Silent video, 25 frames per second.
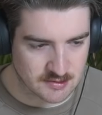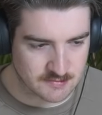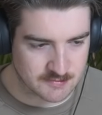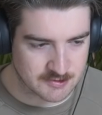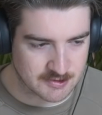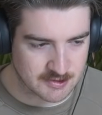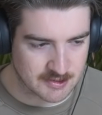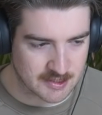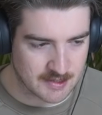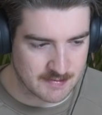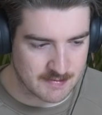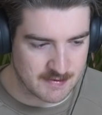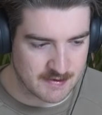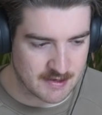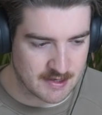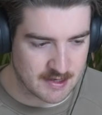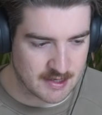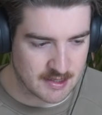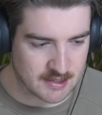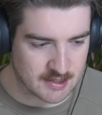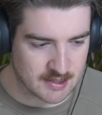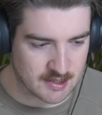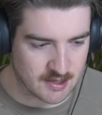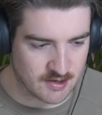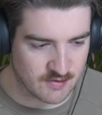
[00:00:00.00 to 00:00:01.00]
so I got to be
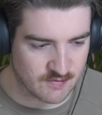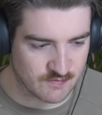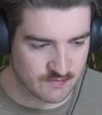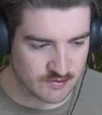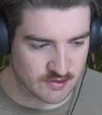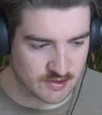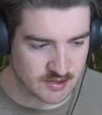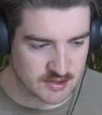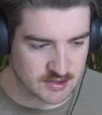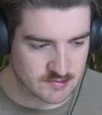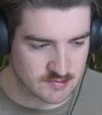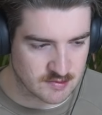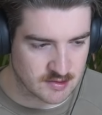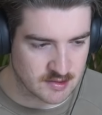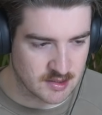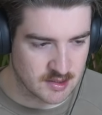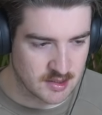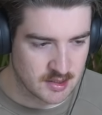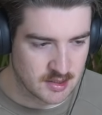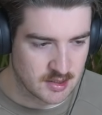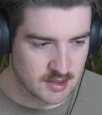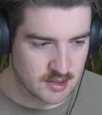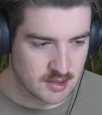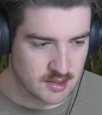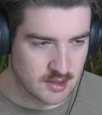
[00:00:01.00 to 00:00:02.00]
careful of this one.
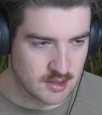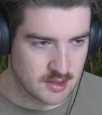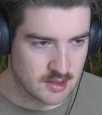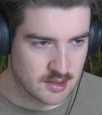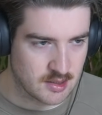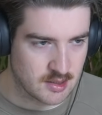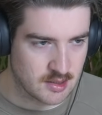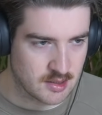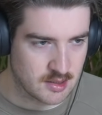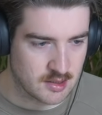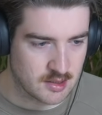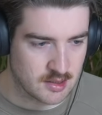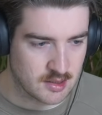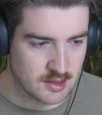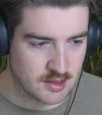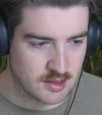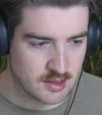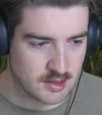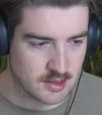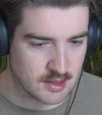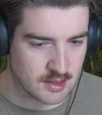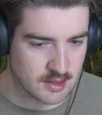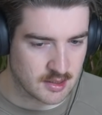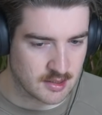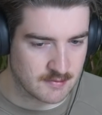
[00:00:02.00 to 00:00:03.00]

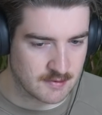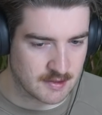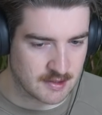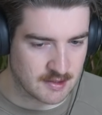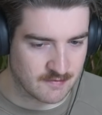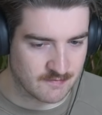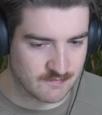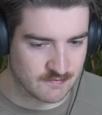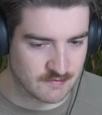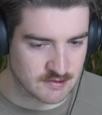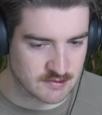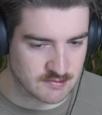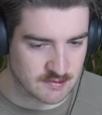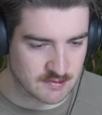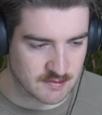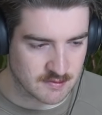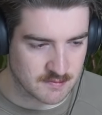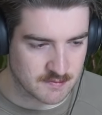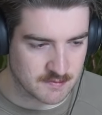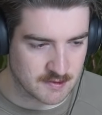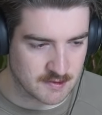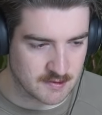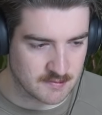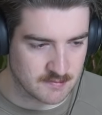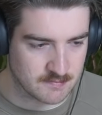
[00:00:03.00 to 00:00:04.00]
I'm going to
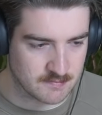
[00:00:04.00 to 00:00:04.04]
put